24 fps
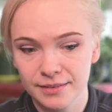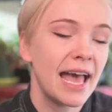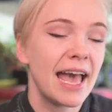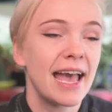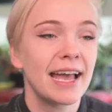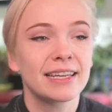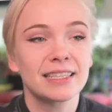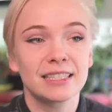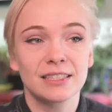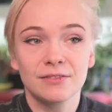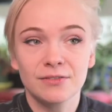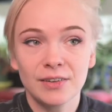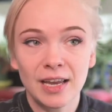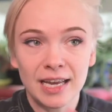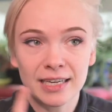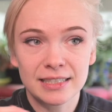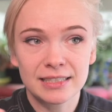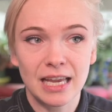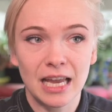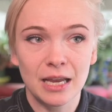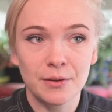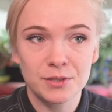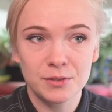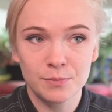And in fact,
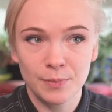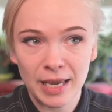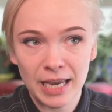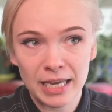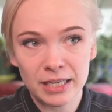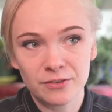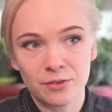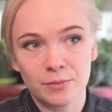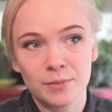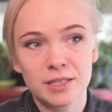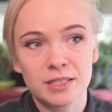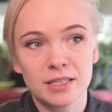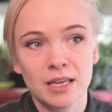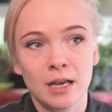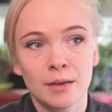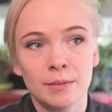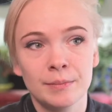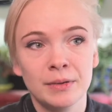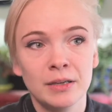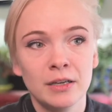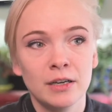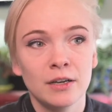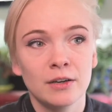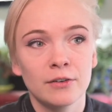I was banned from the
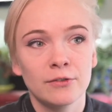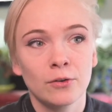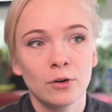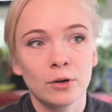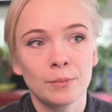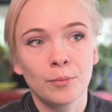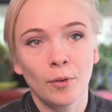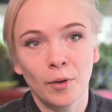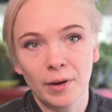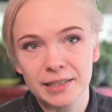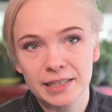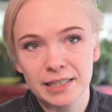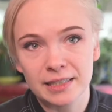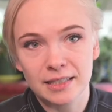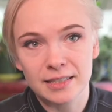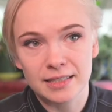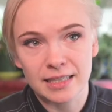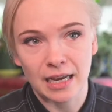sub for pointing this